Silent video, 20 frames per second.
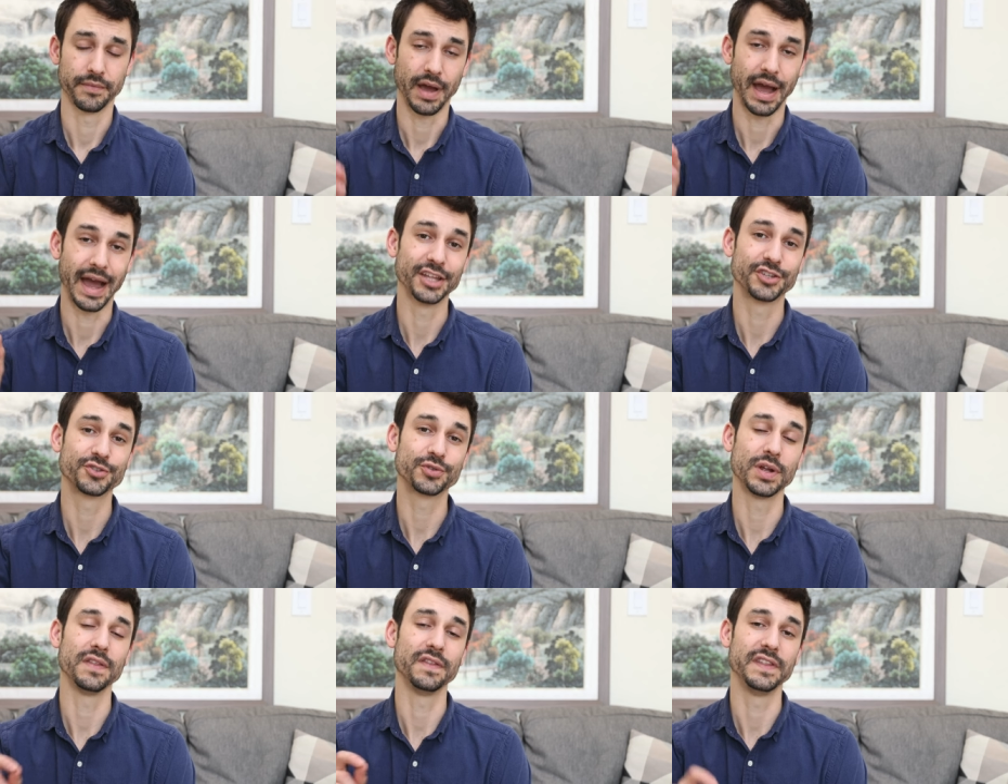I
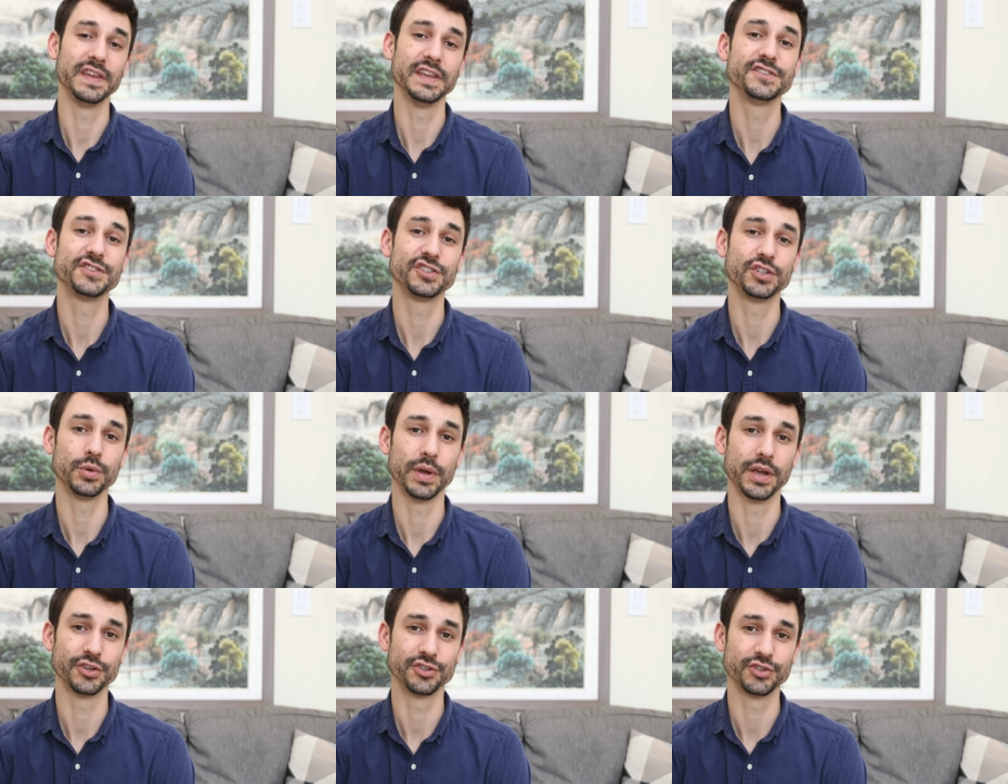treat these
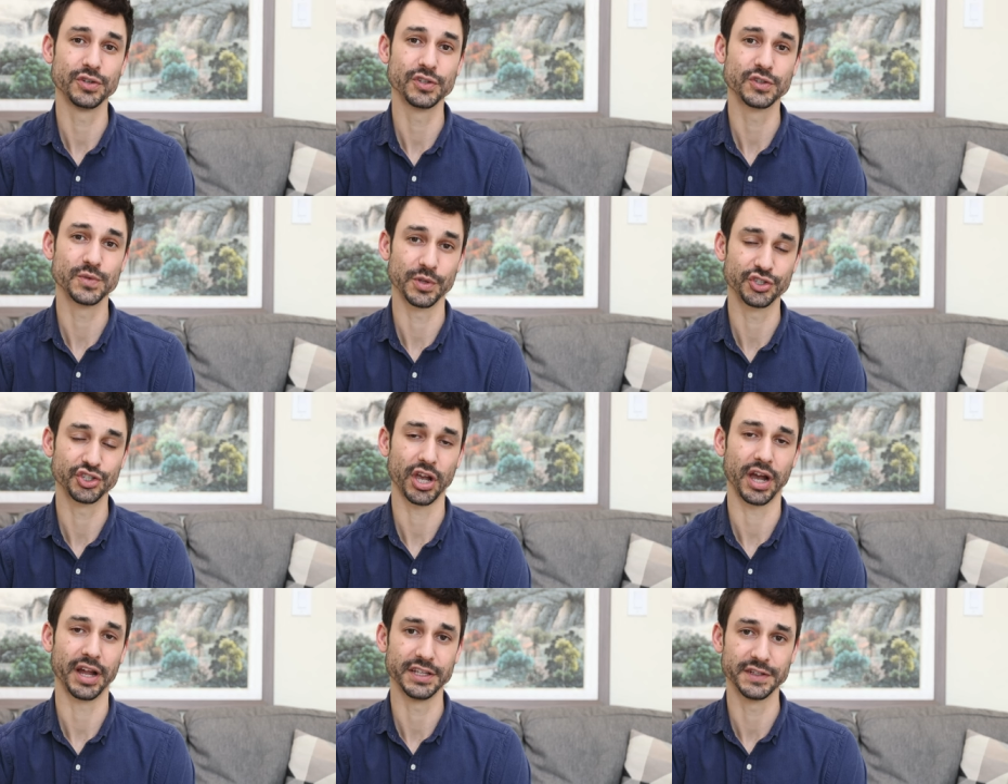two issues with
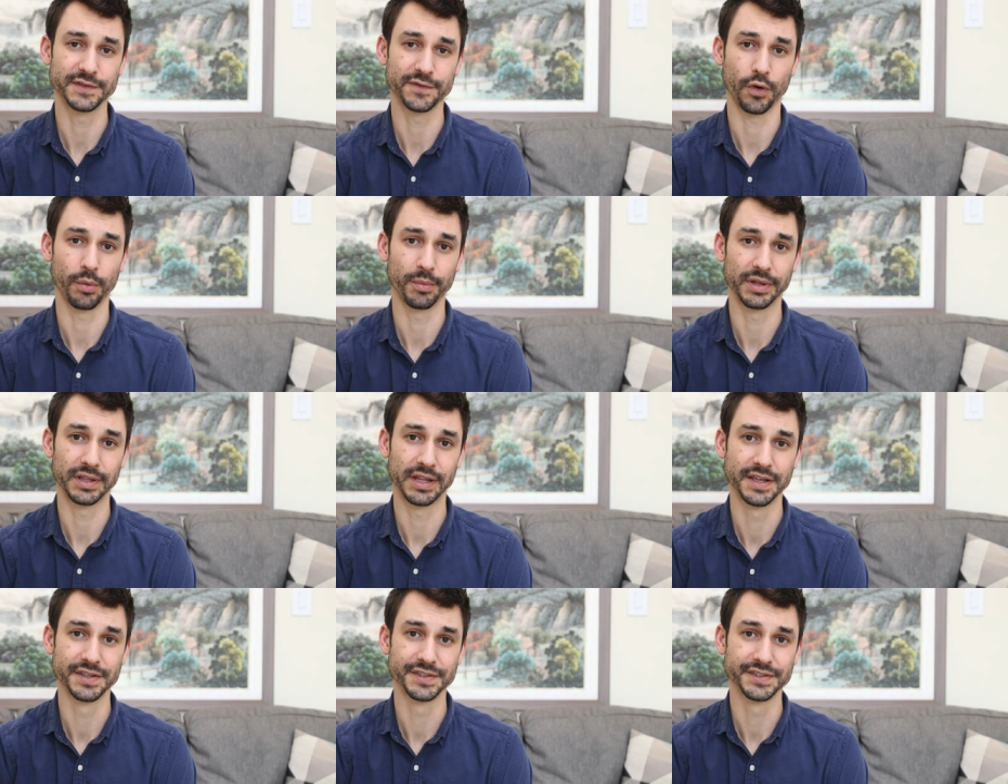Chinese
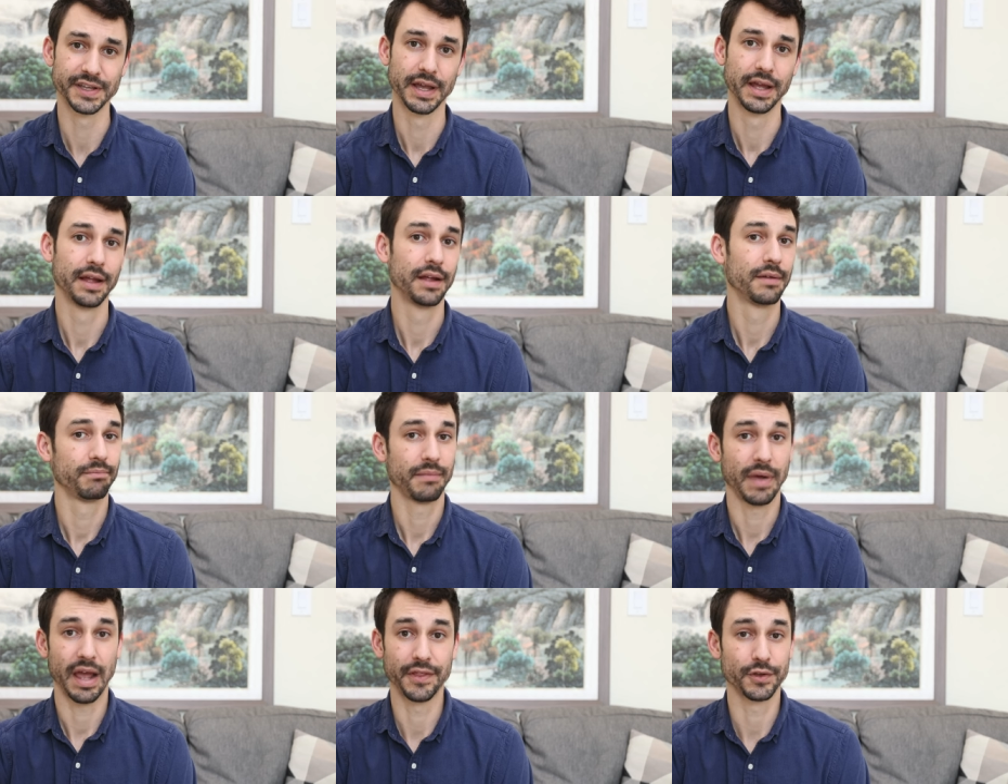formulas
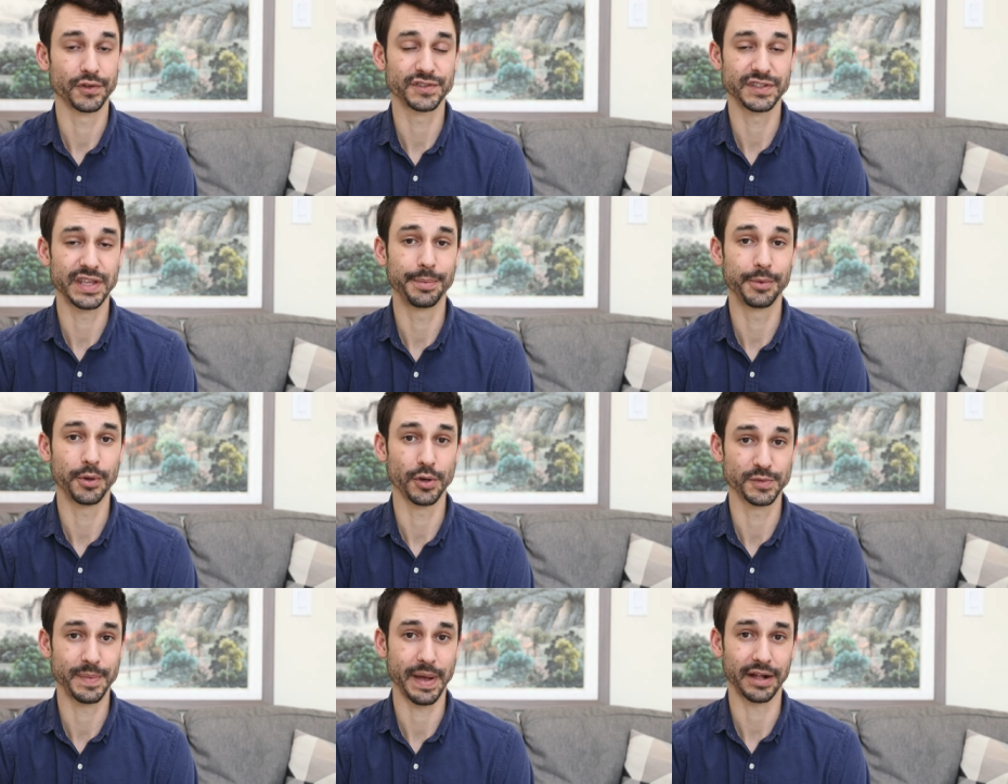and their sleep
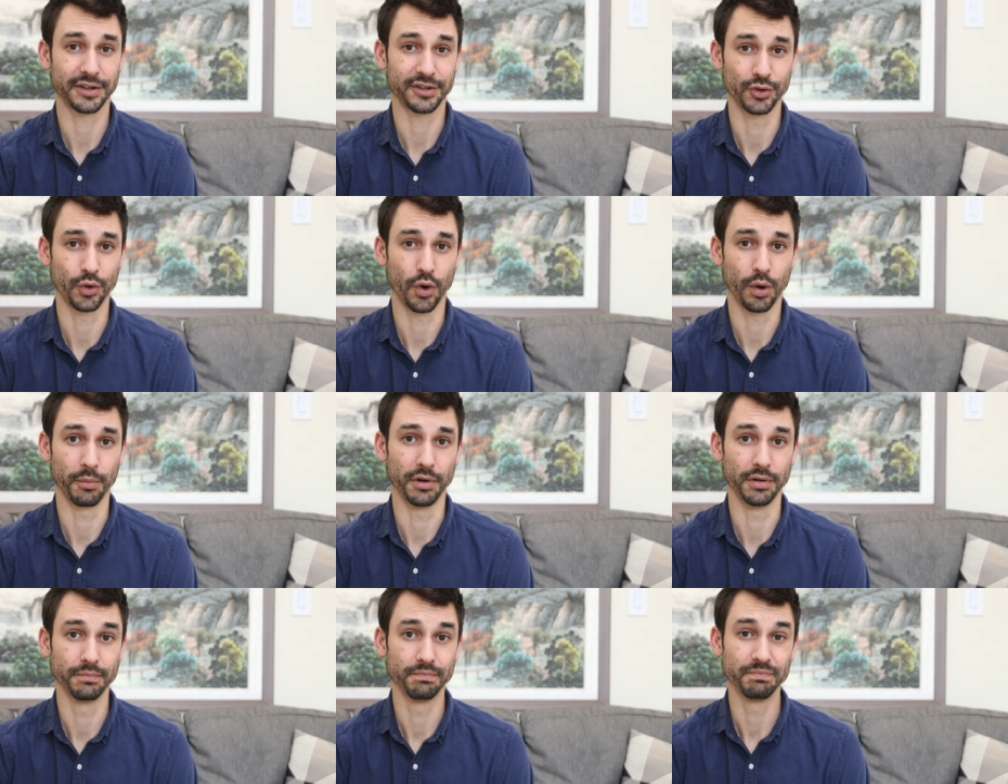goes back to
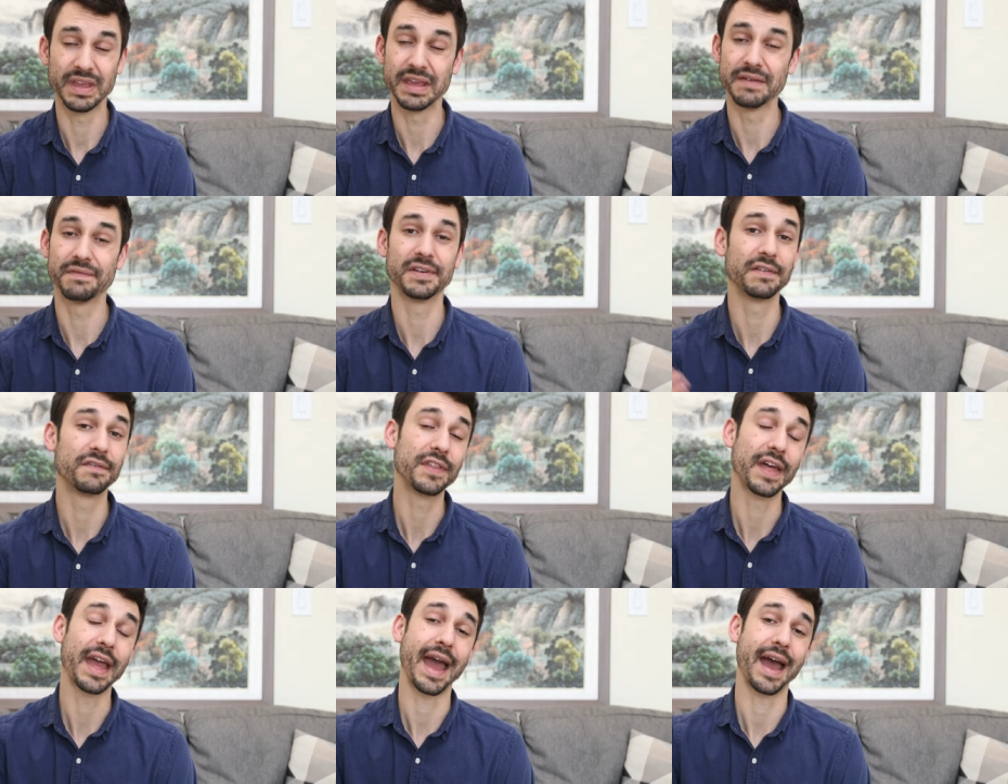normal, even
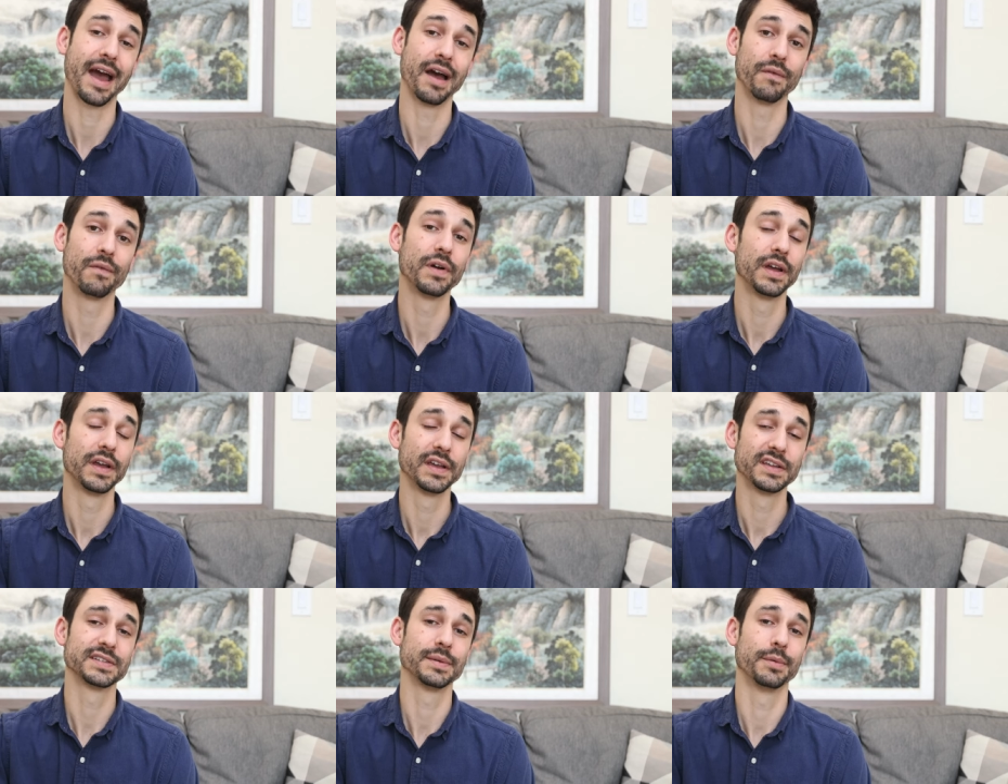if they have
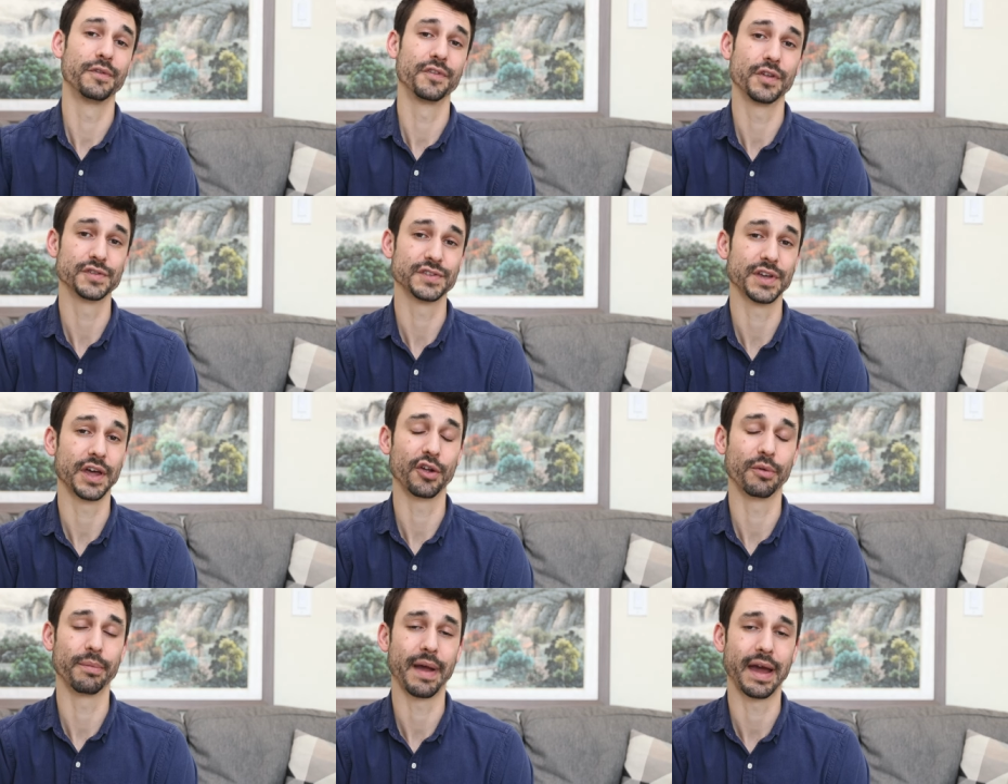some of those
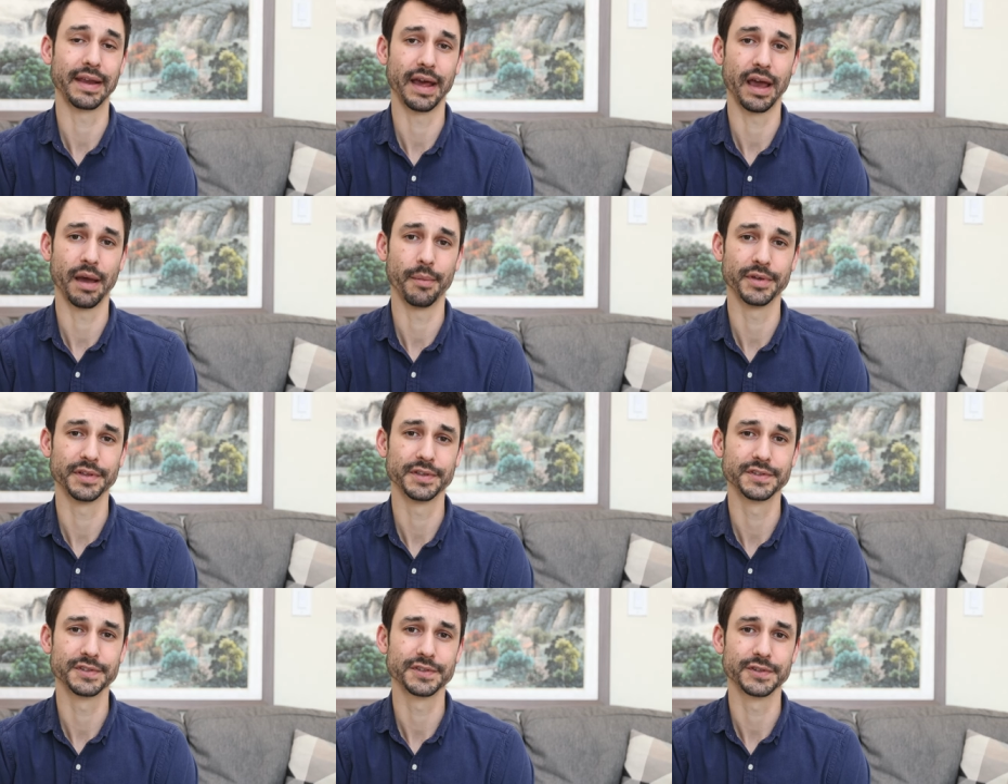other bad
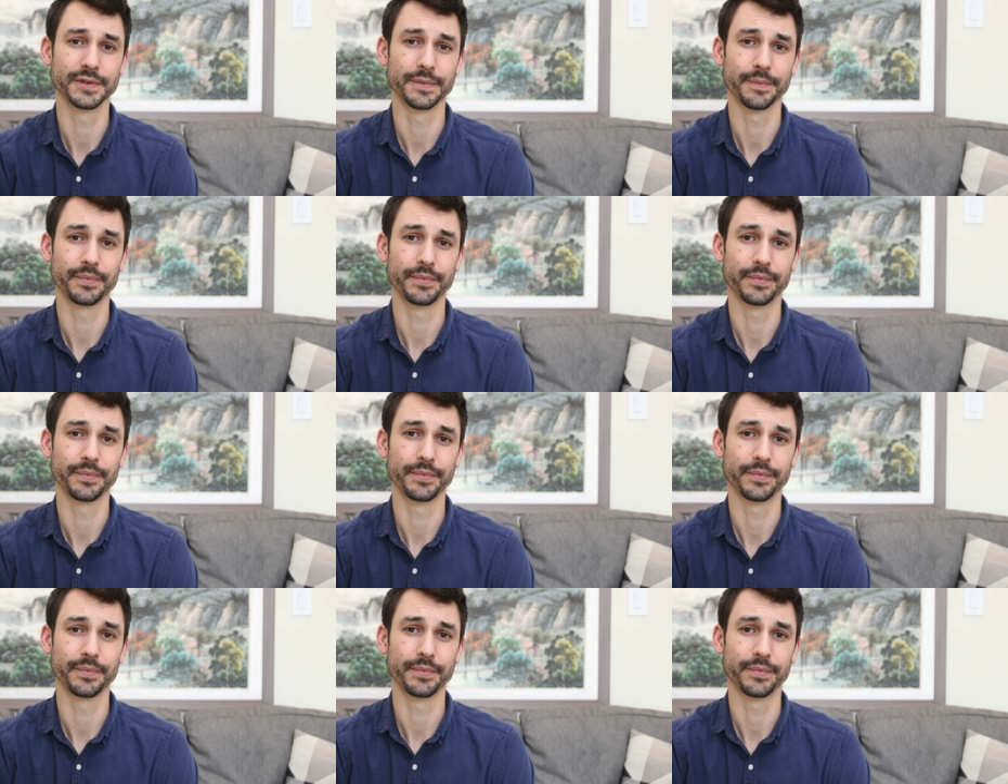habits.